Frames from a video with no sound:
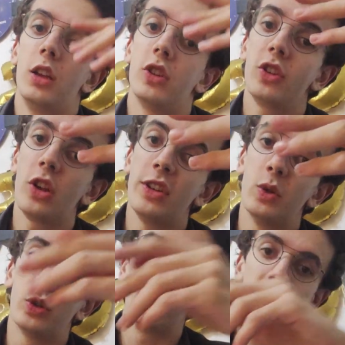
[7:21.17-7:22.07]
The study
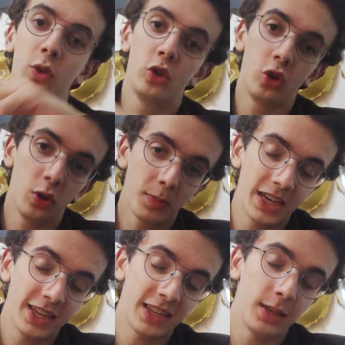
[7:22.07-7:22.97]
also found 2
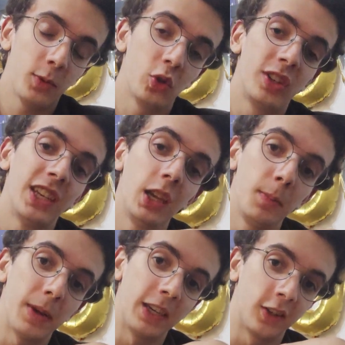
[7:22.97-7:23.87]
main themes on the
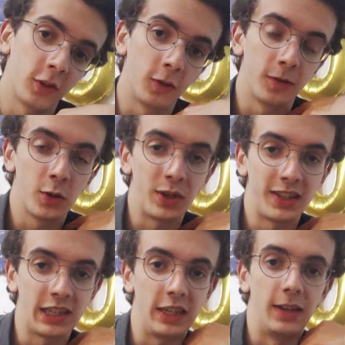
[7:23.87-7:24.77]
impacts of
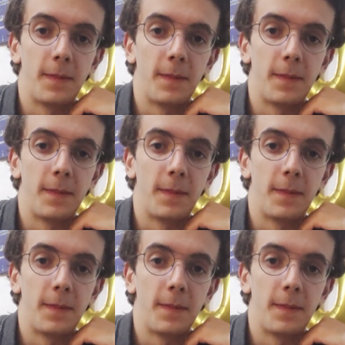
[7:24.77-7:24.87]
OSA: